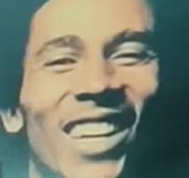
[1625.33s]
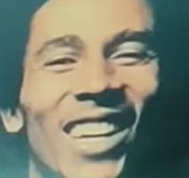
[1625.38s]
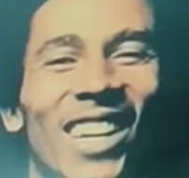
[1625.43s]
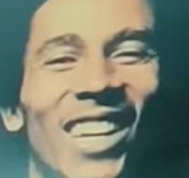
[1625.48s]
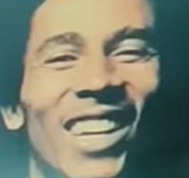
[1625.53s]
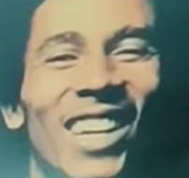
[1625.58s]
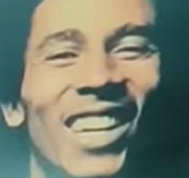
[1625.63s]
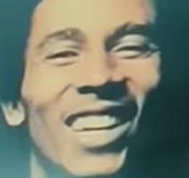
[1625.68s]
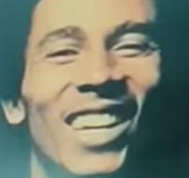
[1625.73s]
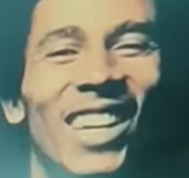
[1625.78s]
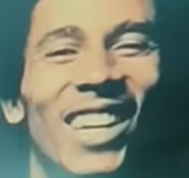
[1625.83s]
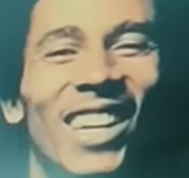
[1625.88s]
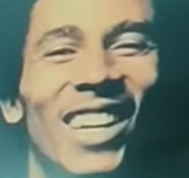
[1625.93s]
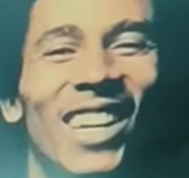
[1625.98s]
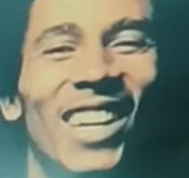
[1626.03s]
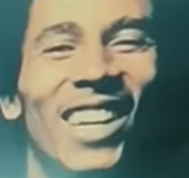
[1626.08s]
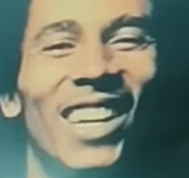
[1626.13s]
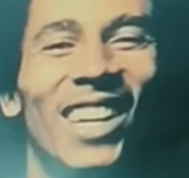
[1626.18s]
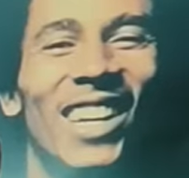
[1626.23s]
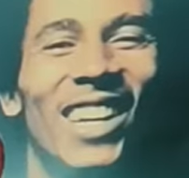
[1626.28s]

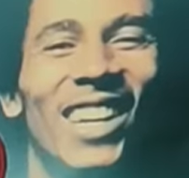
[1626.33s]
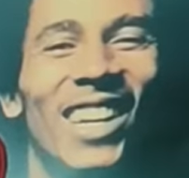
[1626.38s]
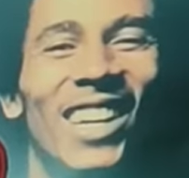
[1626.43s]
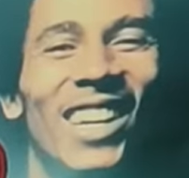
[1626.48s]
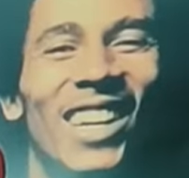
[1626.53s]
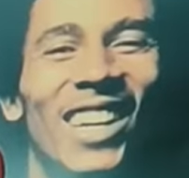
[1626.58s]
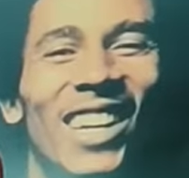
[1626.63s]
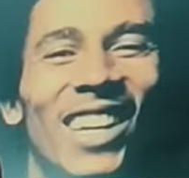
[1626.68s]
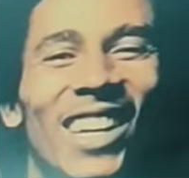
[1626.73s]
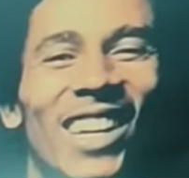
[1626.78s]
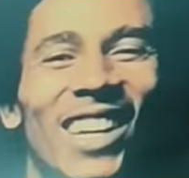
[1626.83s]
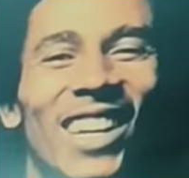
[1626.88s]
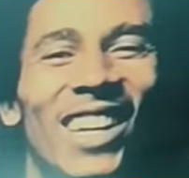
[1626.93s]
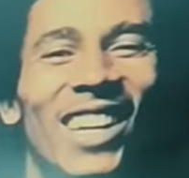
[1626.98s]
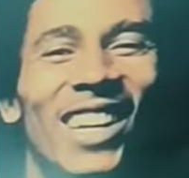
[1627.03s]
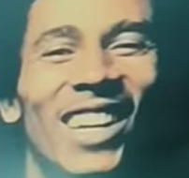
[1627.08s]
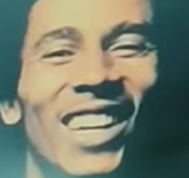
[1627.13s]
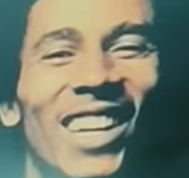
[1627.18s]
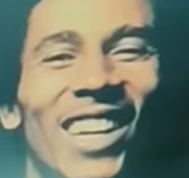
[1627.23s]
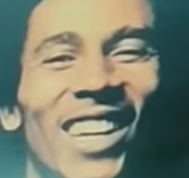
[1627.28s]

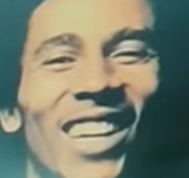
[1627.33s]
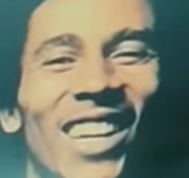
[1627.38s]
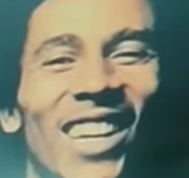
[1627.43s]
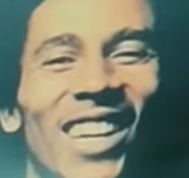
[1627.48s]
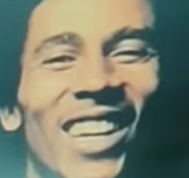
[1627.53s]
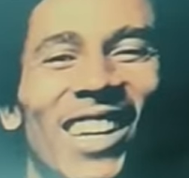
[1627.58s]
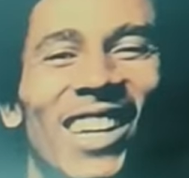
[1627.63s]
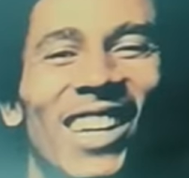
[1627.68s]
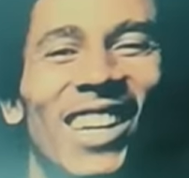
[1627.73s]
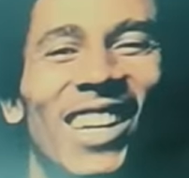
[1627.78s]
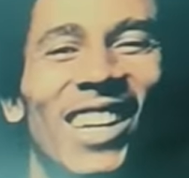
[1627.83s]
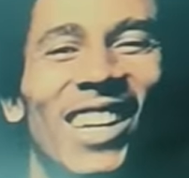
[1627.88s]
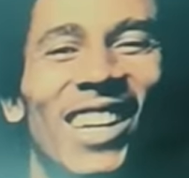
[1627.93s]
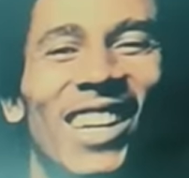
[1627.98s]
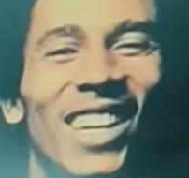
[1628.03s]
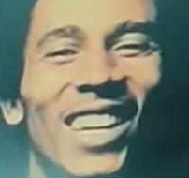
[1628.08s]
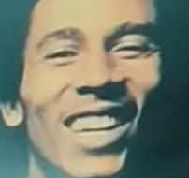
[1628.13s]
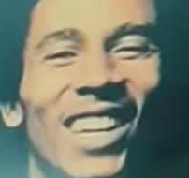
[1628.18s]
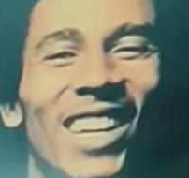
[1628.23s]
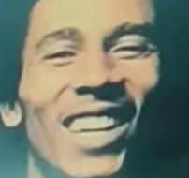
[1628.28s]

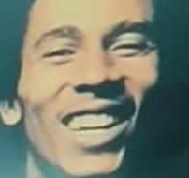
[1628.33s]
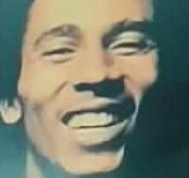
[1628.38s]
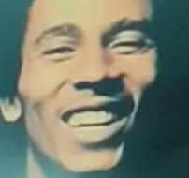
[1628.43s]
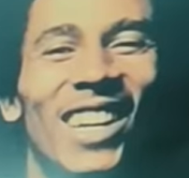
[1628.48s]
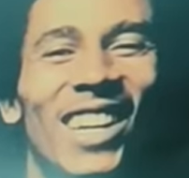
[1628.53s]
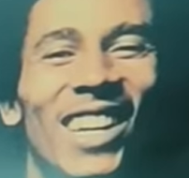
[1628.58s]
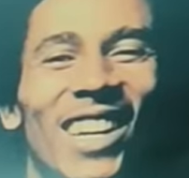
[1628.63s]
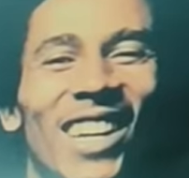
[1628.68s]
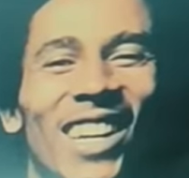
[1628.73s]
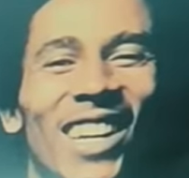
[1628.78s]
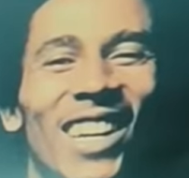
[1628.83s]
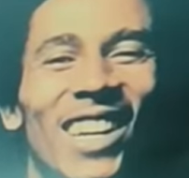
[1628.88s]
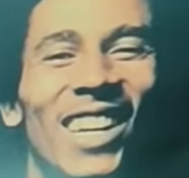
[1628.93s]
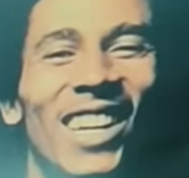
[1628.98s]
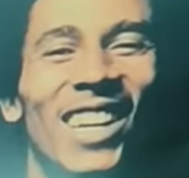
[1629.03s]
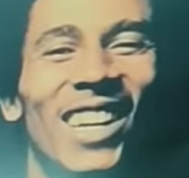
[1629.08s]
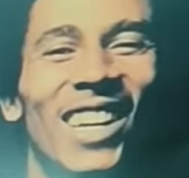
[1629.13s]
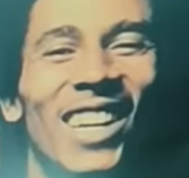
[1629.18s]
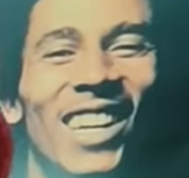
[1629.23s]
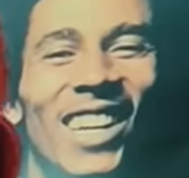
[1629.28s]

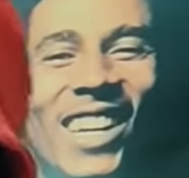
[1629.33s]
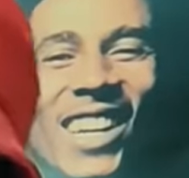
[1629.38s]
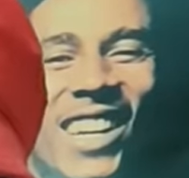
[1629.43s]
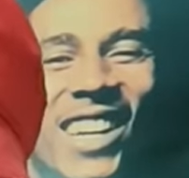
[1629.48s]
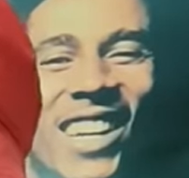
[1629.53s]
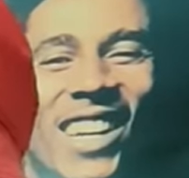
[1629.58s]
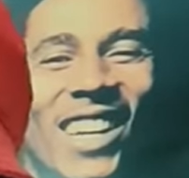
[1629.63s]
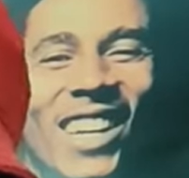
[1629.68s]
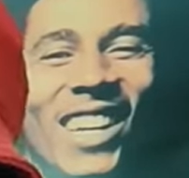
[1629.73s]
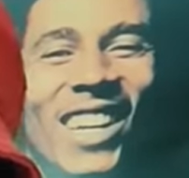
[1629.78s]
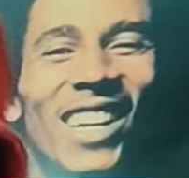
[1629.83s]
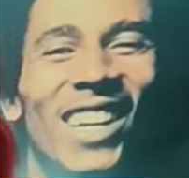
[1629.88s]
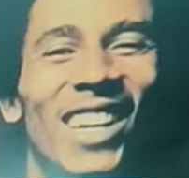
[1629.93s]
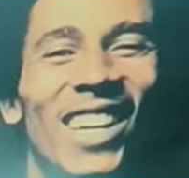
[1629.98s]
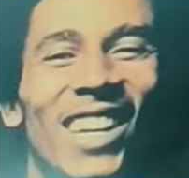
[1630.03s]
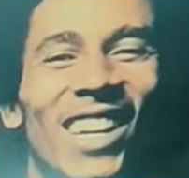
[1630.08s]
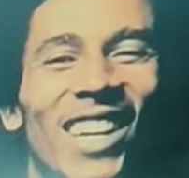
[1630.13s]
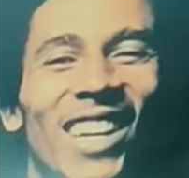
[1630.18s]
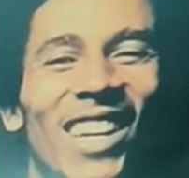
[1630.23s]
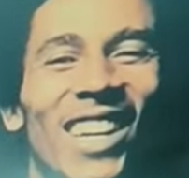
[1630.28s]

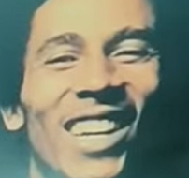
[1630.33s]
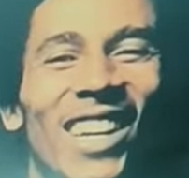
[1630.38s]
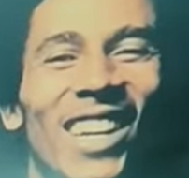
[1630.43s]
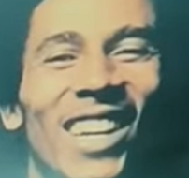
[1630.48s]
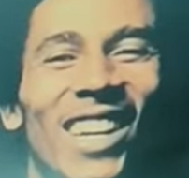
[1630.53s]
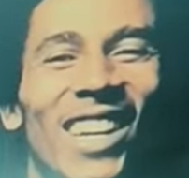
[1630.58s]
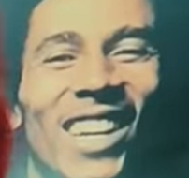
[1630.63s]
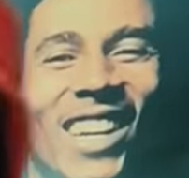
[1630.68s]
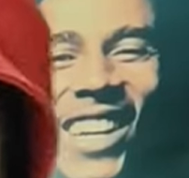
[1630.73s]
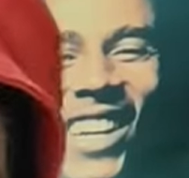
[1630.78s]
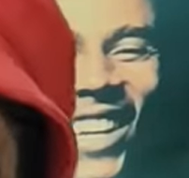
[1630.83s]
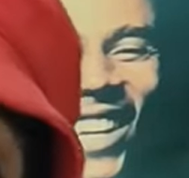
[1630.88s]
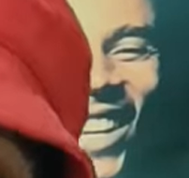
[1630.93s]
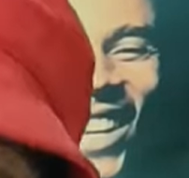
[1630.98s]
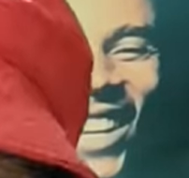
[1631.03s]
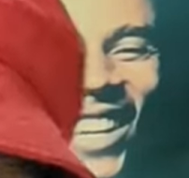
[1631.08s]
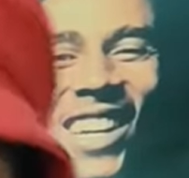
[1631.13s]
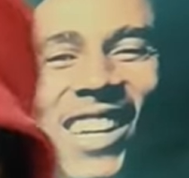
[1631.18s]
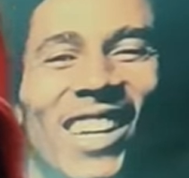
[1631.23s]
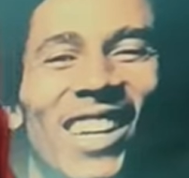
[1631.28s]

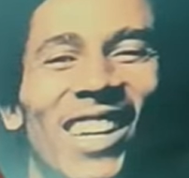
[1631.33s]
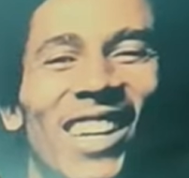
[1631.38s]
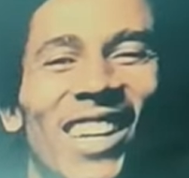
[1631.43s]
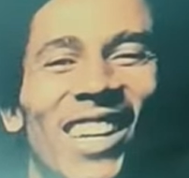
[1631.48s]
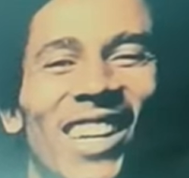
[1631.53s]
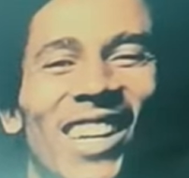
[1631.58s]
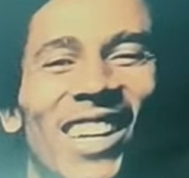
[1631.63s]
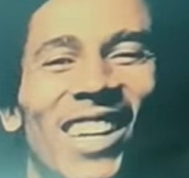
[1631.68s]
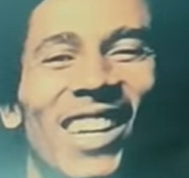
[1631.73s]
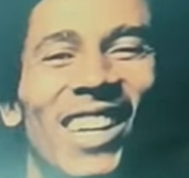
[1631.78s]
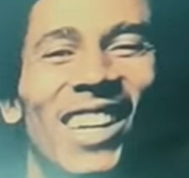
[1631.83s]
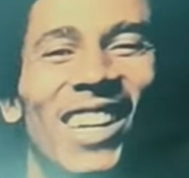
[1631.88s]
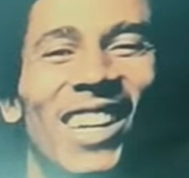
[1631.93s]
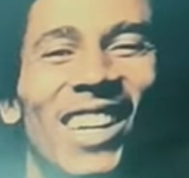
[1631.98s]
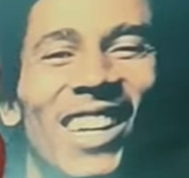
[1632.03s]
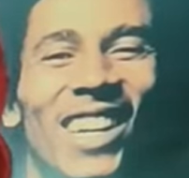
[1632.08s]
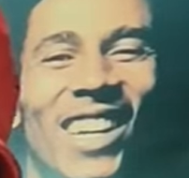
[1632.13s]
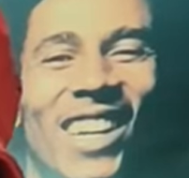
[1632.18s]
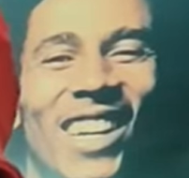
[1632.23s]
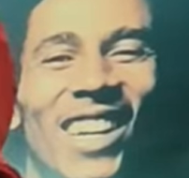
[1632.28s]

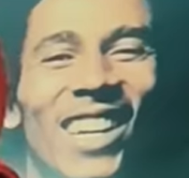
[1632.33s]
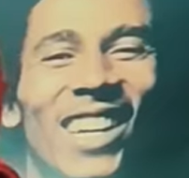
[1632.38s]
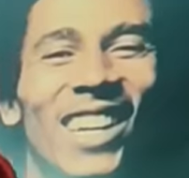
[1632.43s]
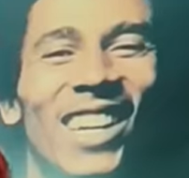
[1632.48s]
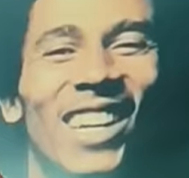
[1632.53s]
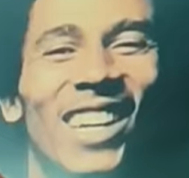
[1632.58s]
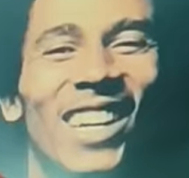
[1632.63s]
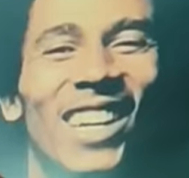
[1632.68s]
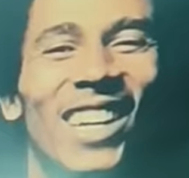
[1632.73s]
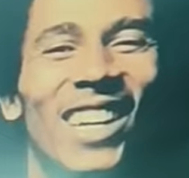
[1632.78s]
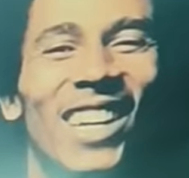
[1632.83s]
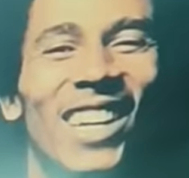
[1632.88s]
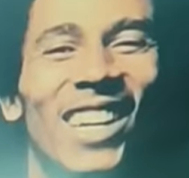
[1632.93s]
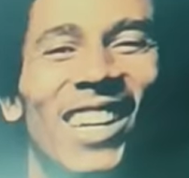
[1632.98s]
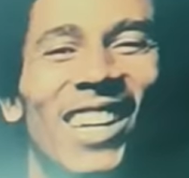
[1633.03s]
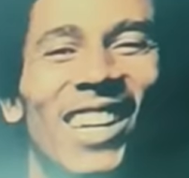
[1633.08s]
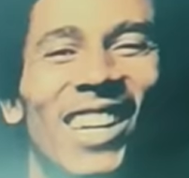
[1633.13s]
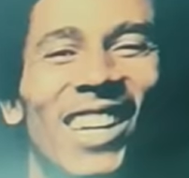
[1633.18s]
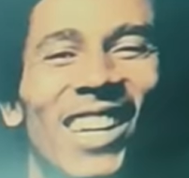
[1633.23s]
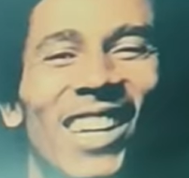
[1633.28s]
(silent)